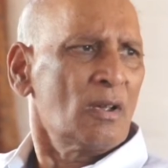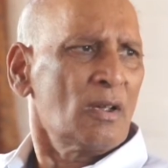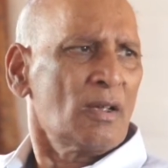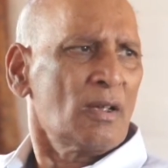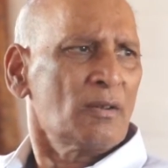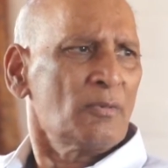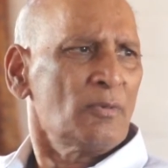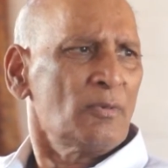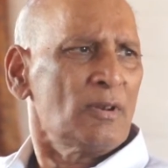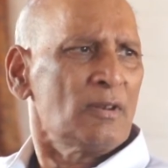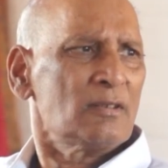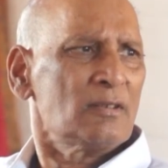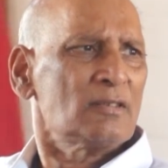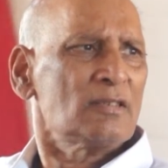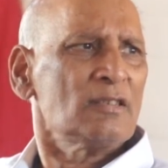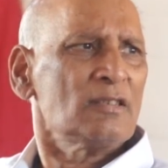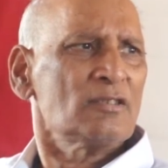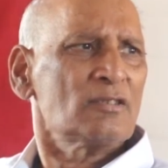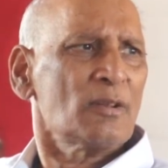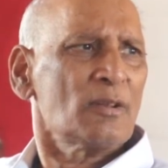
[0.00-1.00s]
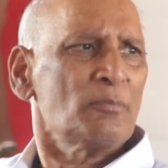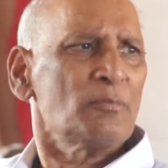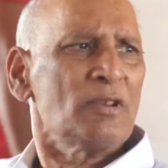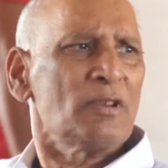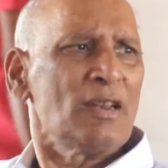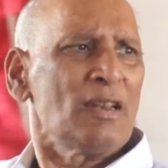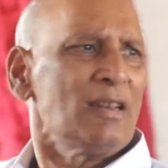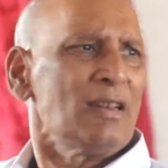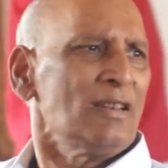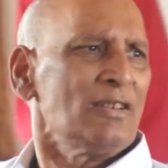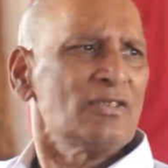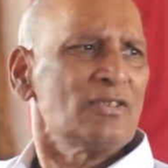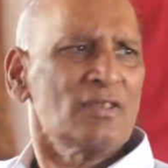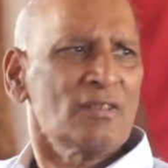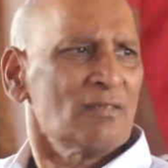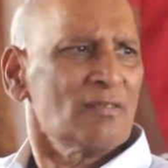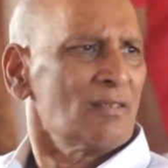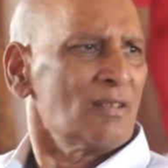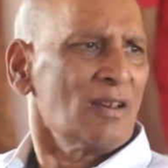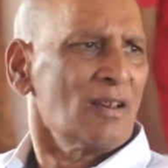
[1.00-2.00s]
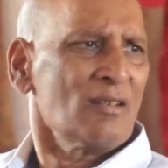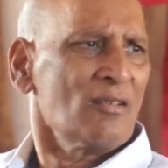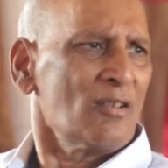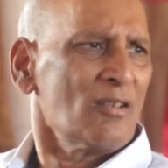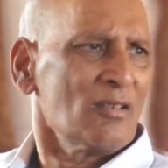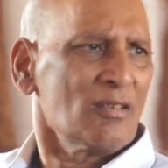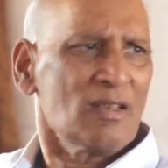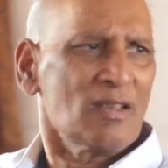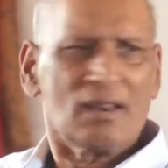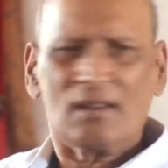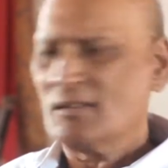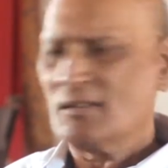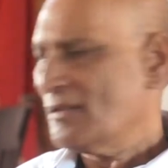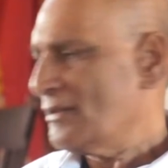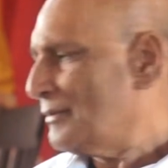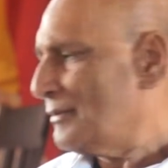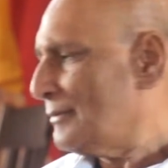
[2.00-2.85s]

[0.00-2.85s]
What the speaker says: And we'll see some deletion and all that.